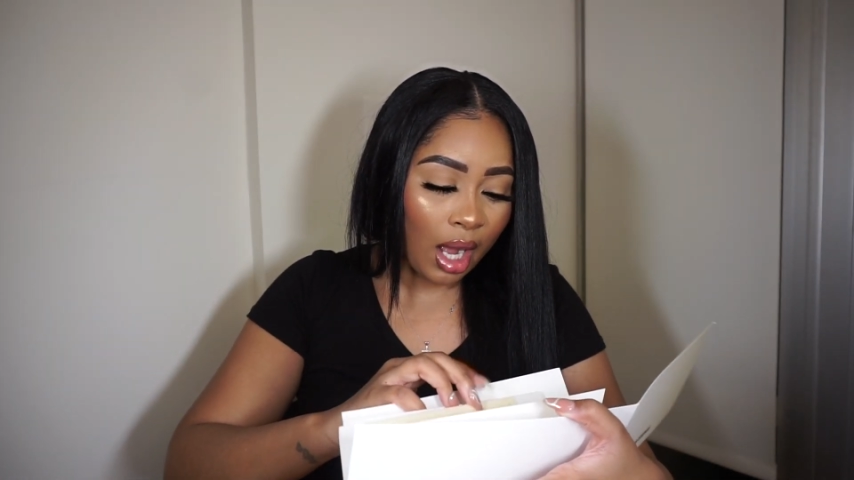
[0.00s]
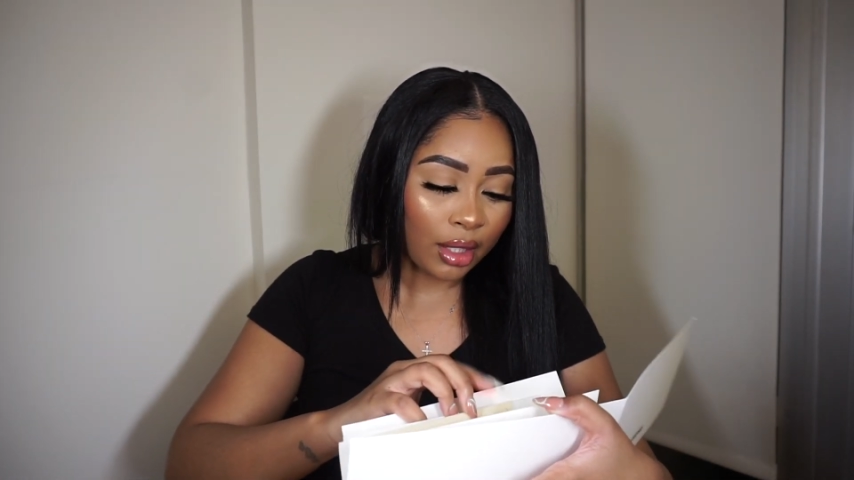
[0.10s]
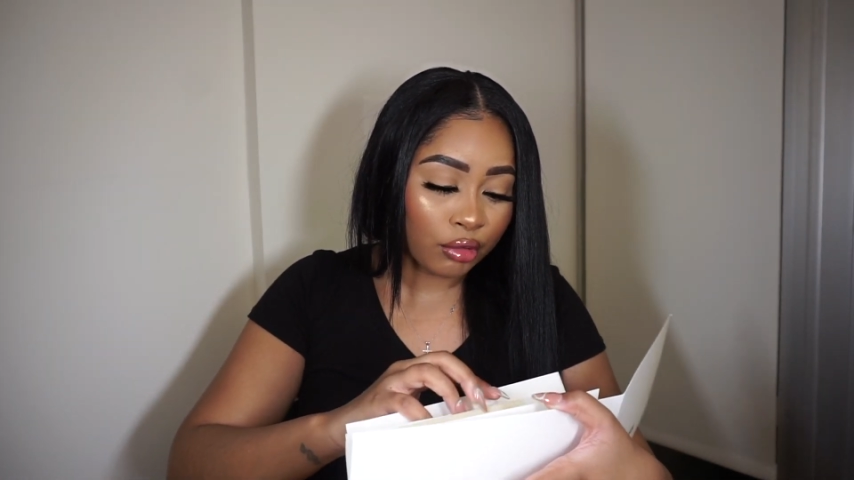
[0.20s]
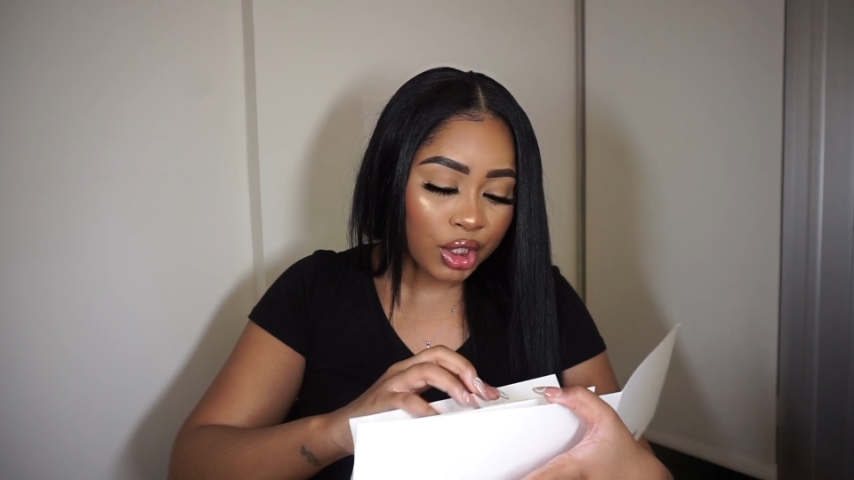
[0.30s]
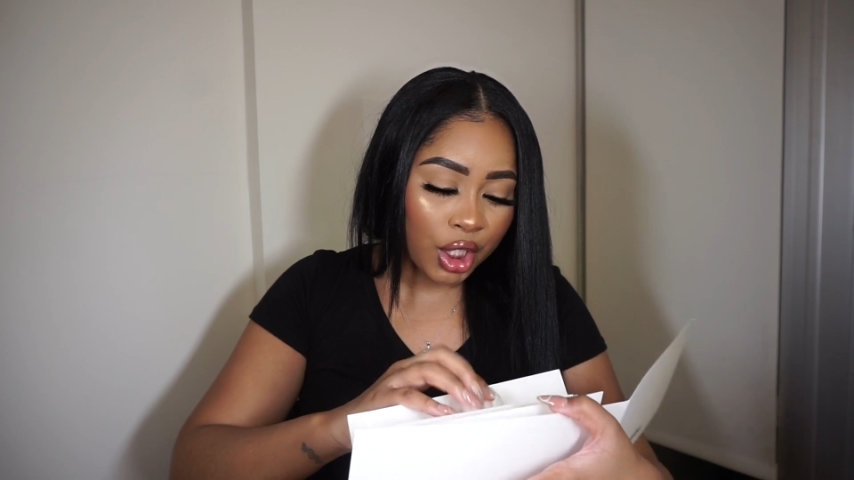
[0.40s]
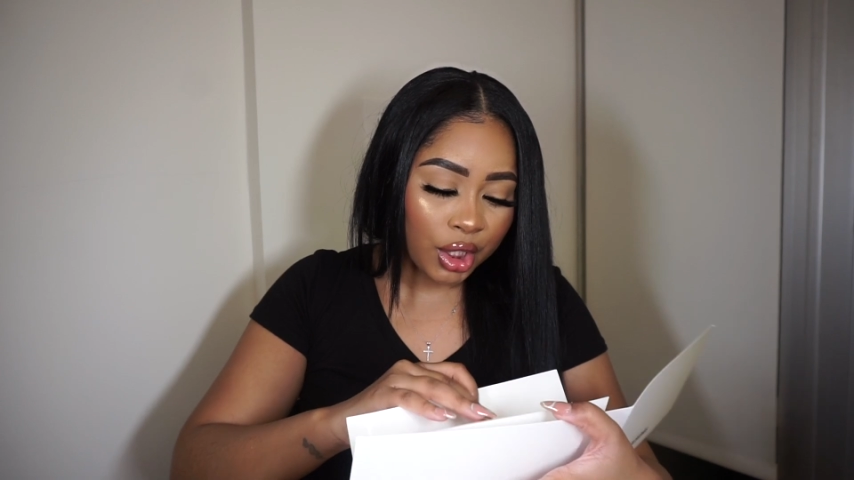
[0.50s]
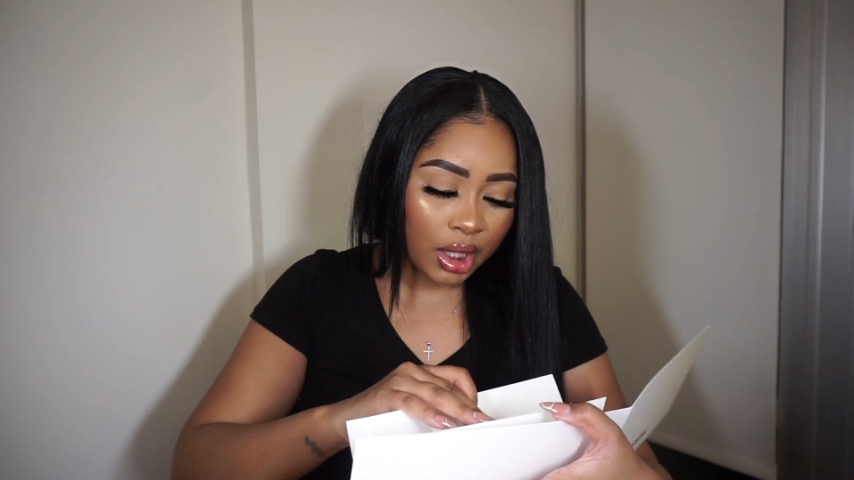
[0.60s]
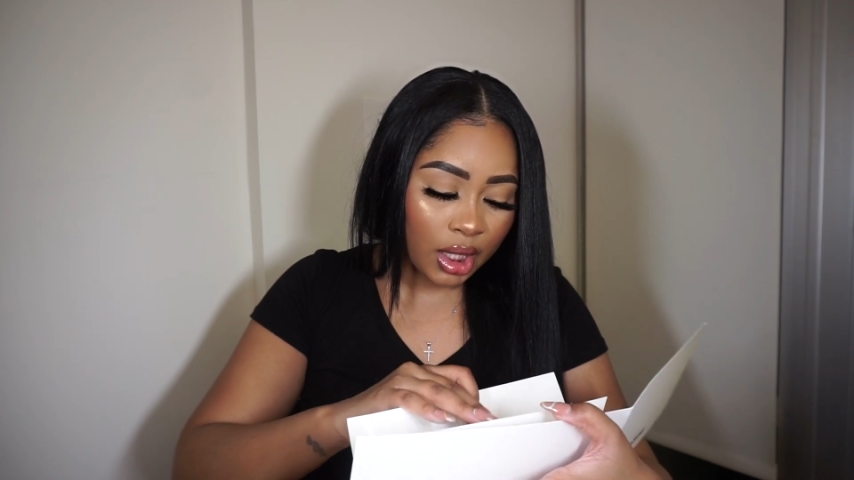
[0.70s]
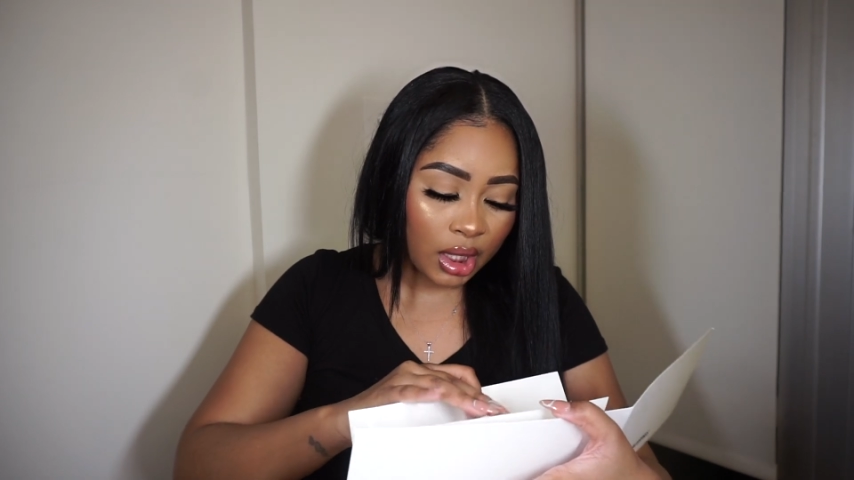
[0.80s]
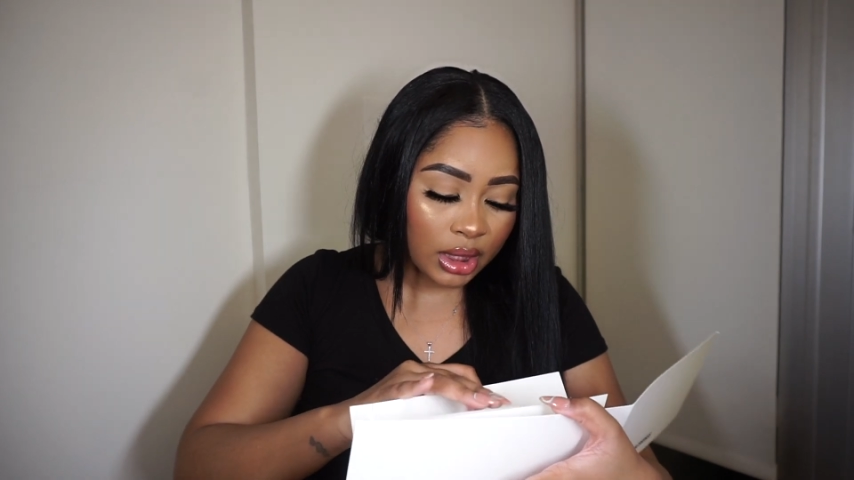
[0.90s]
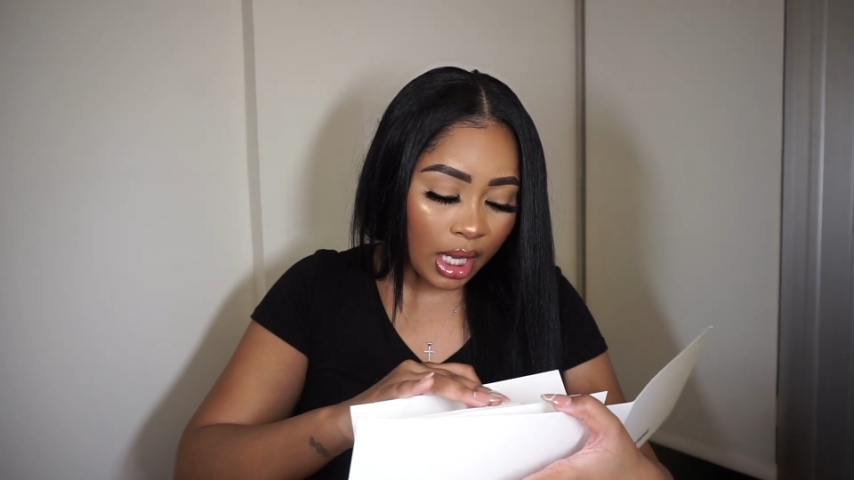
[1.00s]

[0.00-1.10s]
how to return it